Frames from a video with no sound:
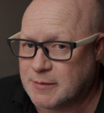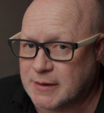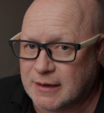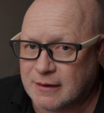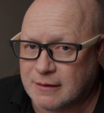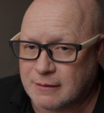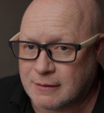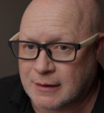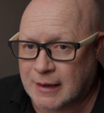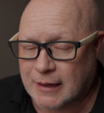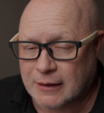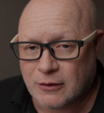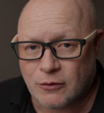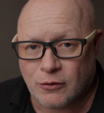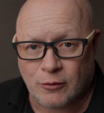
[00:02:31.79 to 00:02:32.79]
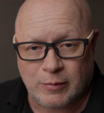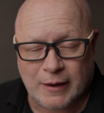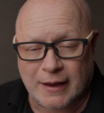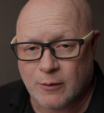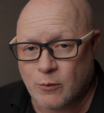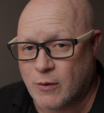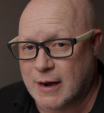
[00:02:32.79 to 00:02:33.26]
be colour or
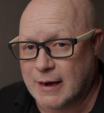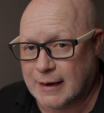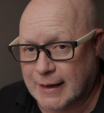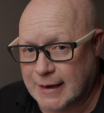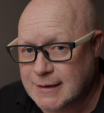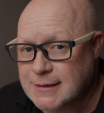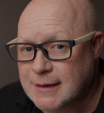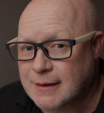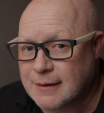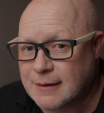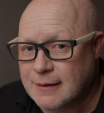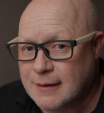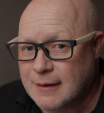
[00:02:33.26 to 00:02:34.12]
black and white later.